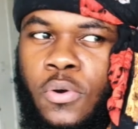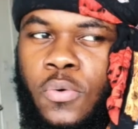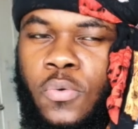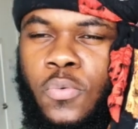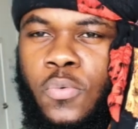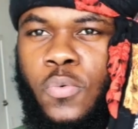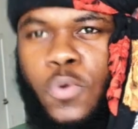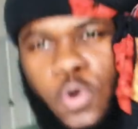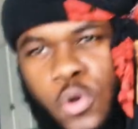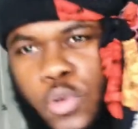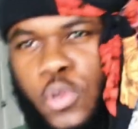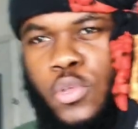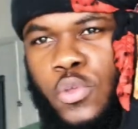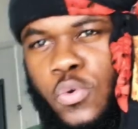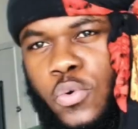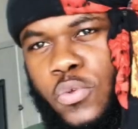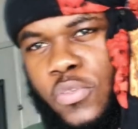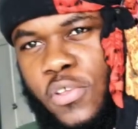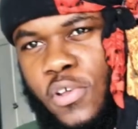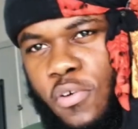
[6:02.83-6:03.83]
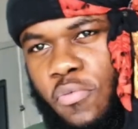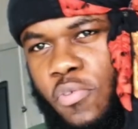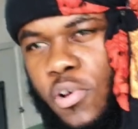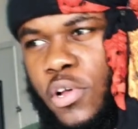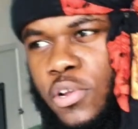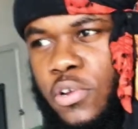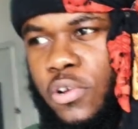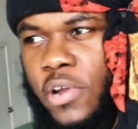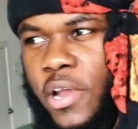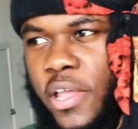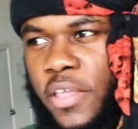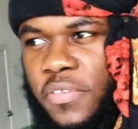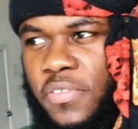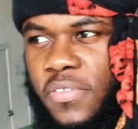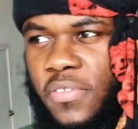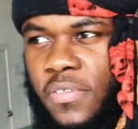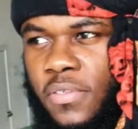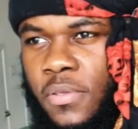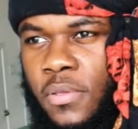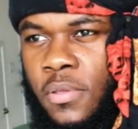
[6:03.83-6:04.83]
won't you use cover on the
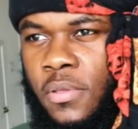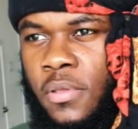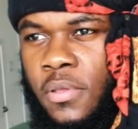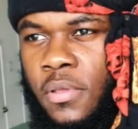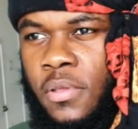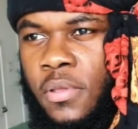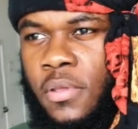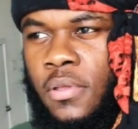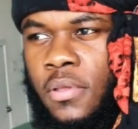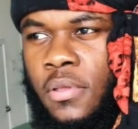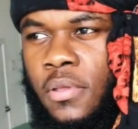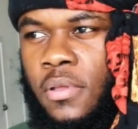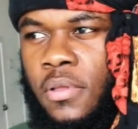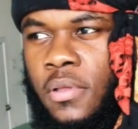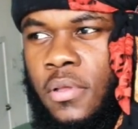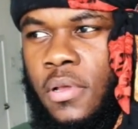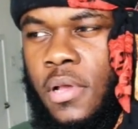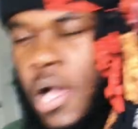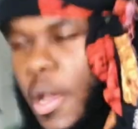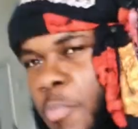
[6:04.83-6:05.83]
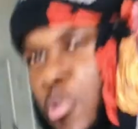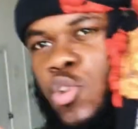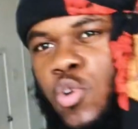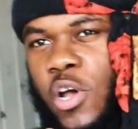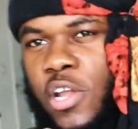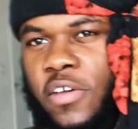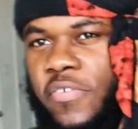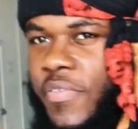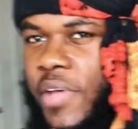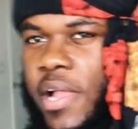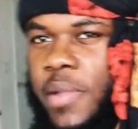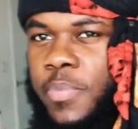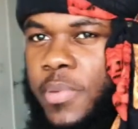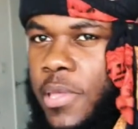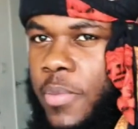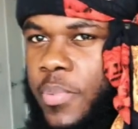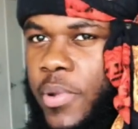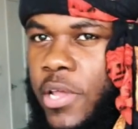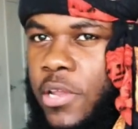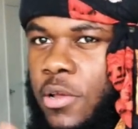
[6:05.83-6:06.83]
rice? Because I know no file
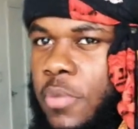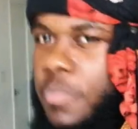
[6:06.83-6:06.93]
paper, you know,